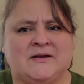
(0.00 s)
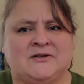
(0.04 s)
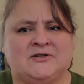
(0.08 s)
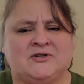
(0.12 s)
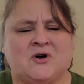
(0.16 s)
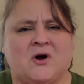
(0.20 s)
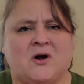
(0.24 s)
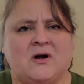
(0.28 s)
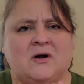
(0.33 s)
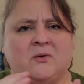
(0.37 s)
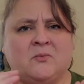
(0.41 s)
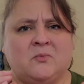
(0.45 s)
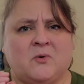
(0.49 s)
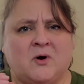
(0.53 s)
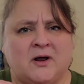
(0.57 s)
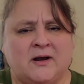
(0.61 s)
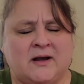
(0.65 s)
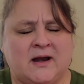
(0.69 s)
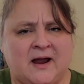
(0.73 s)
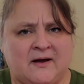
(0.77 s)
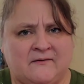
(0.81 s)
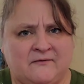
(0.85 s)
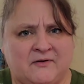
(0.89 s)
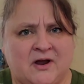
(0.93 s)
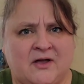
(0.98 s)
started one
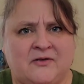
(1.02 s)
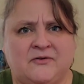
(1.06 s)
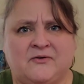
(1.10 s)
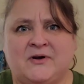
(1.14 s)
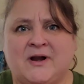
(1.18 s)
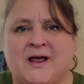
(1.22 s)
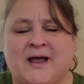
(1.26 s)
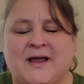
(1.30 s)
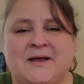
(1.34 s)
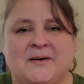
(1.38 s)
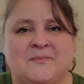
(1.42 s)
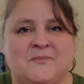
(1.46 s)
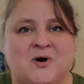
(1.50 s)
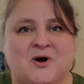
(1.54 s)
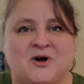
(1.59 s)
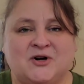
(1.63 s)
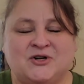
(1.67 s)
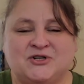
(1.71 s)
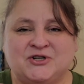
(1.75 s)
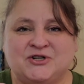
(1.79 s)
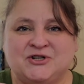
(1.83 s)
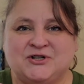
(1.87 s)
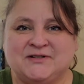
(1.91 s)
every other day in March,